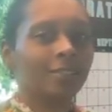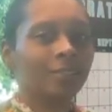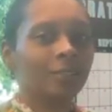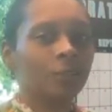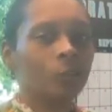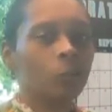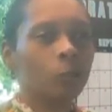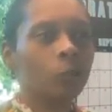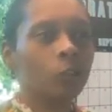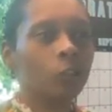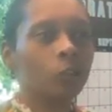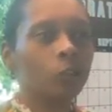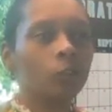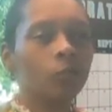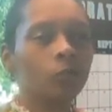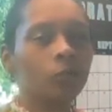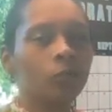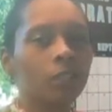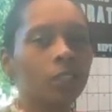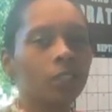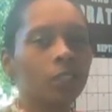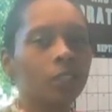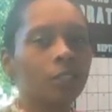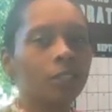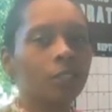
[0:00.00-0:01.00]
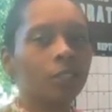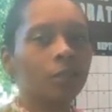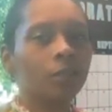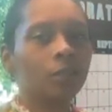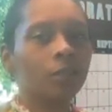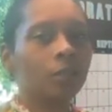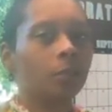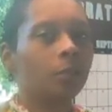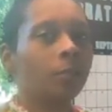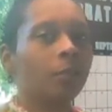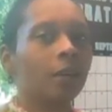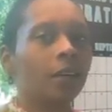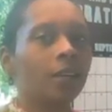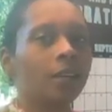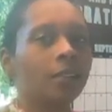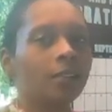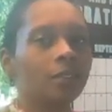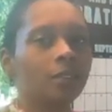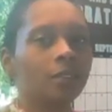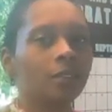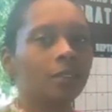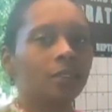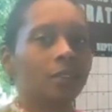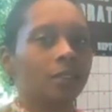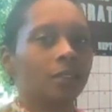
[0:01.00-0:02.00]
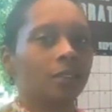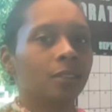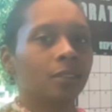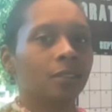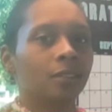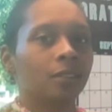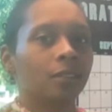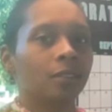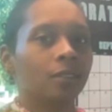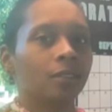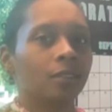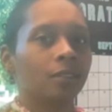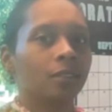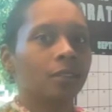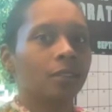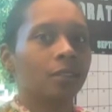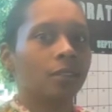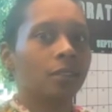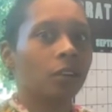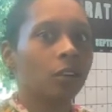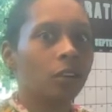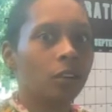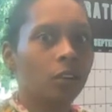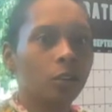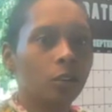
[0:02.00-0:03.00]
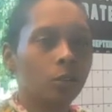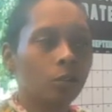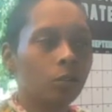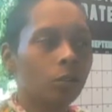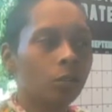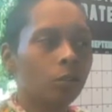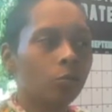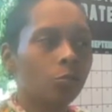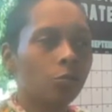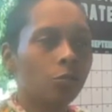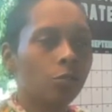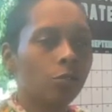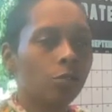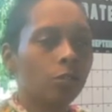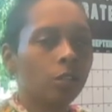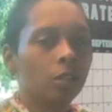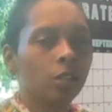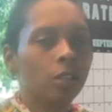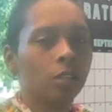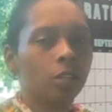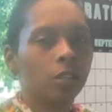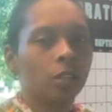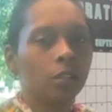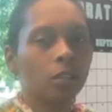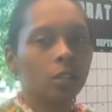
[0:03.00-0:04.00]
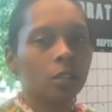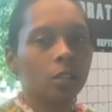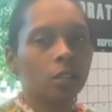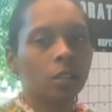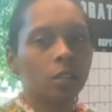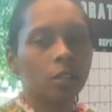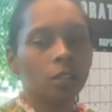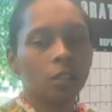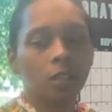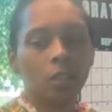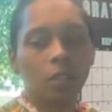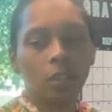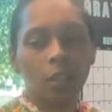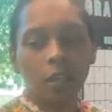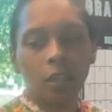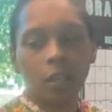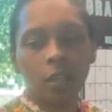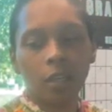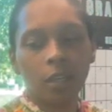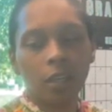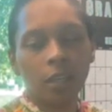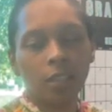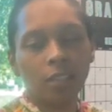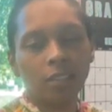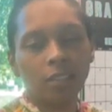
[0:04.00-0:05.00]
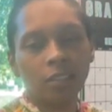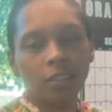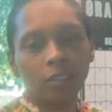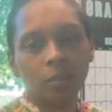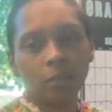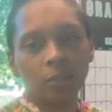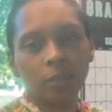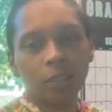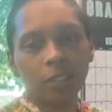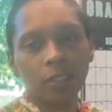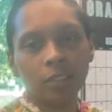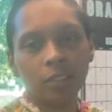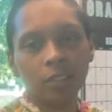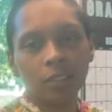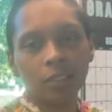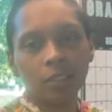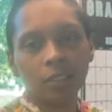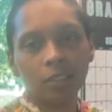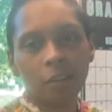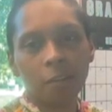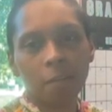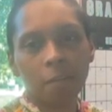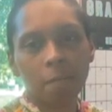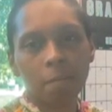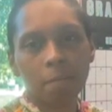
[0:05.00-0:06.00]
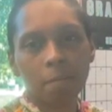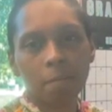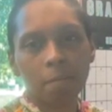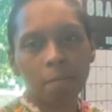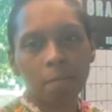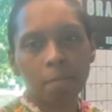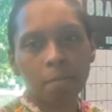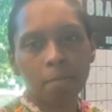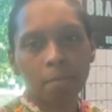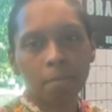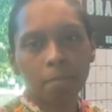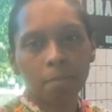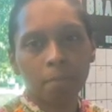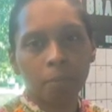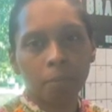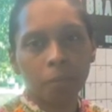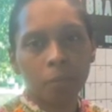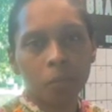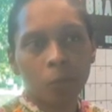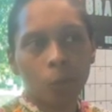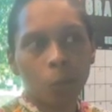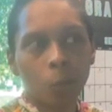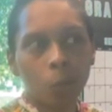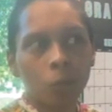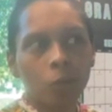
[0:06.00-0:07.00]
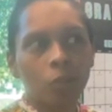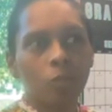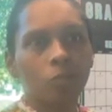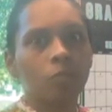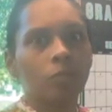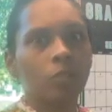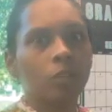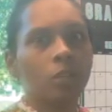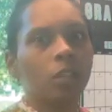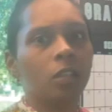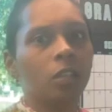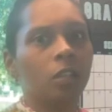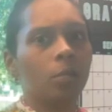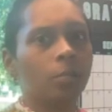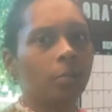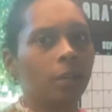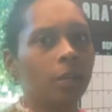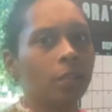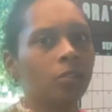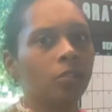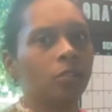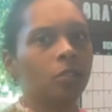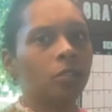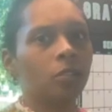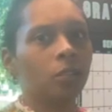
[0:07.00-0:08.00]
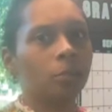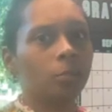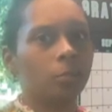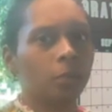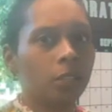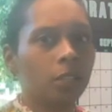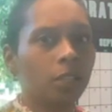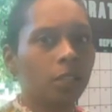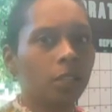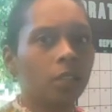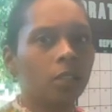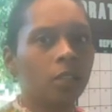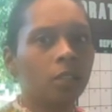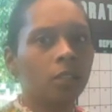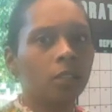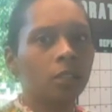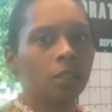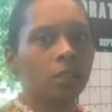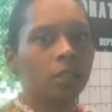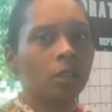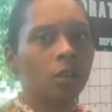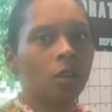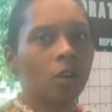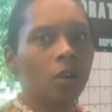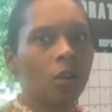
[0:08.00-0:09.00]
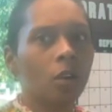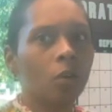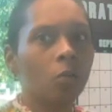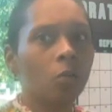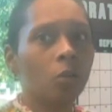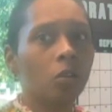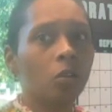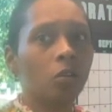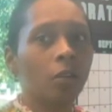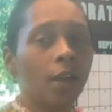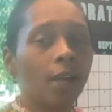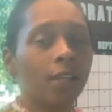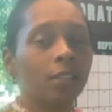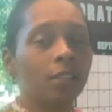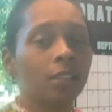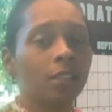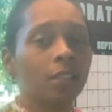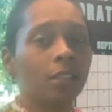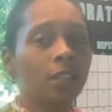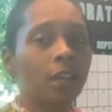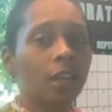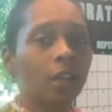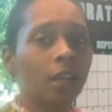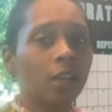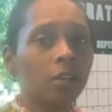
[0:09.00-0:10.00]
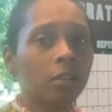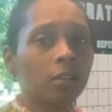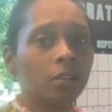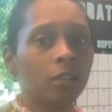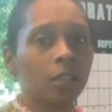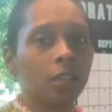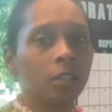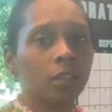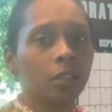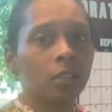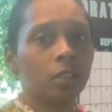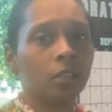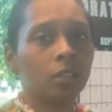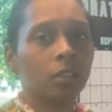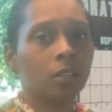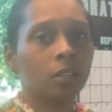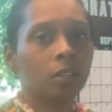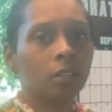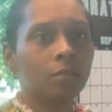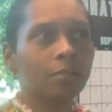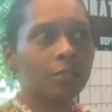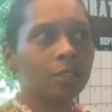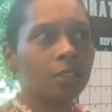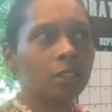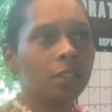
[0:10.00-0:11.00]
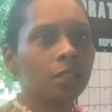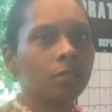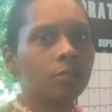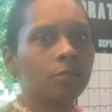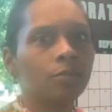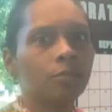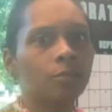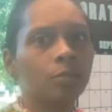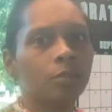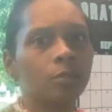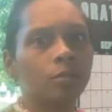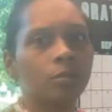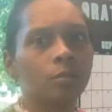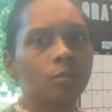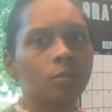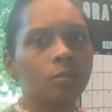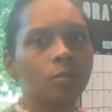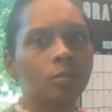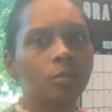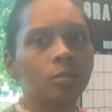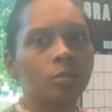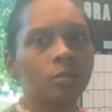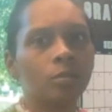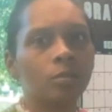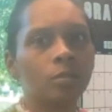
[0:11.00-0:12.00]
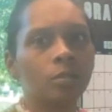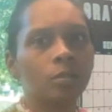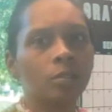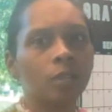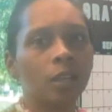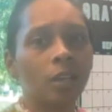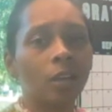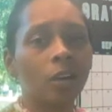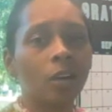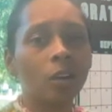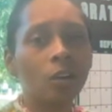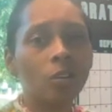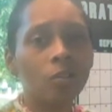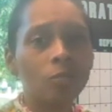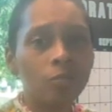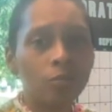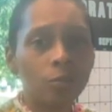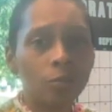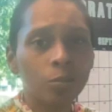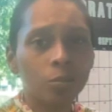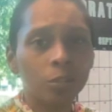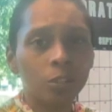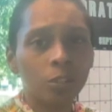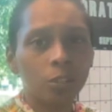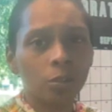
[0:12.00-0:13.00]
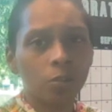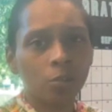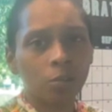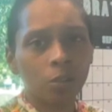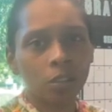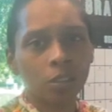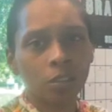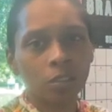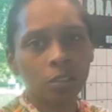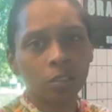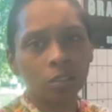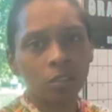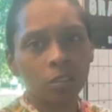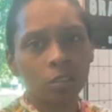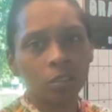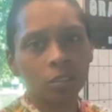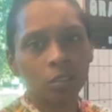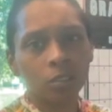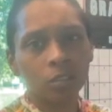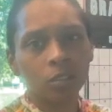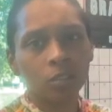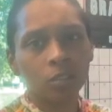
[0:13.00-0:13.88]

Were you really the best girl or boy in that situation? Were you really the best you could be? Or were you actually angry and resentful and hurtful with your words?